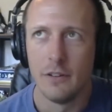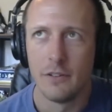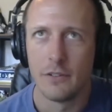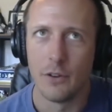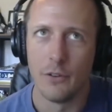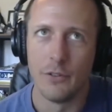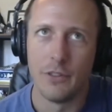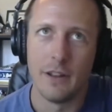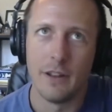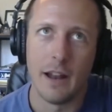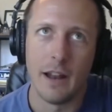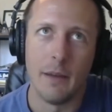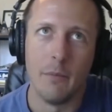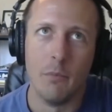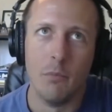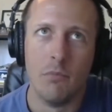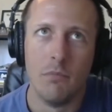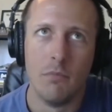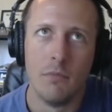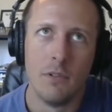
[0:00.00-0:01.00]
So then
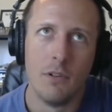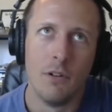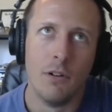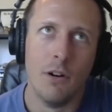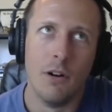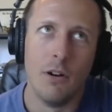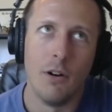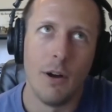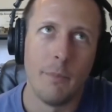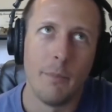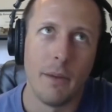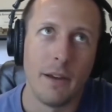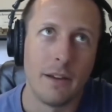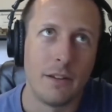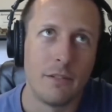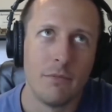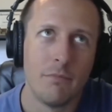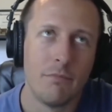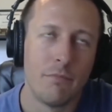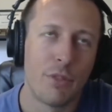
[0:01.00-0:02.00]
I'm well, I'm
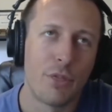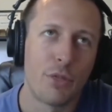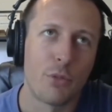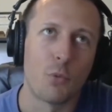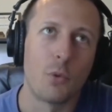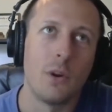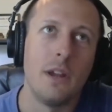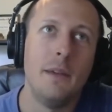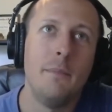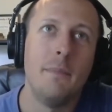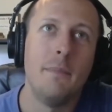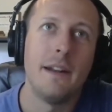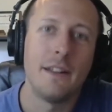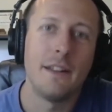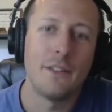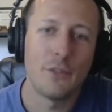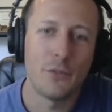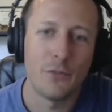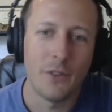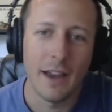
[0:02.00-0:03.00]
like three
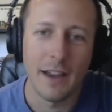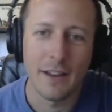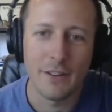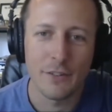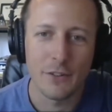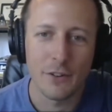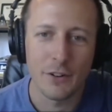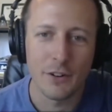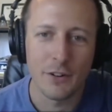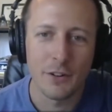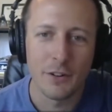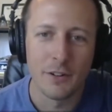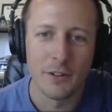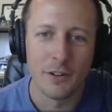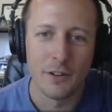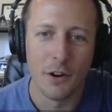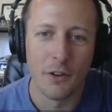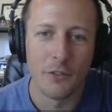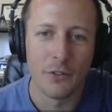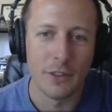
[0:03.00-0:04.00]
minutes faster
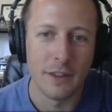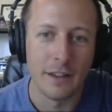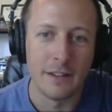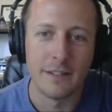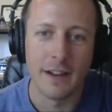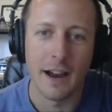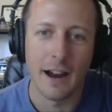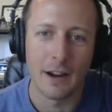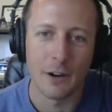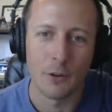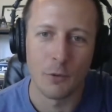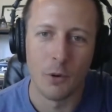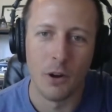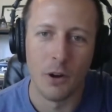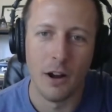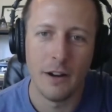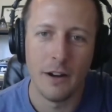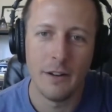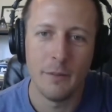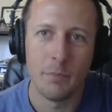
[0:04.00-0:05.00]
over the entire
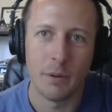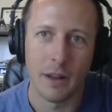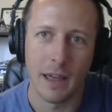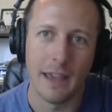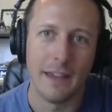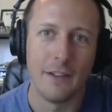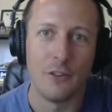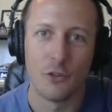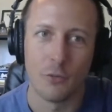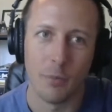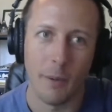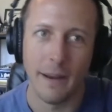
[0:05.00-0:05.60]
run, but I,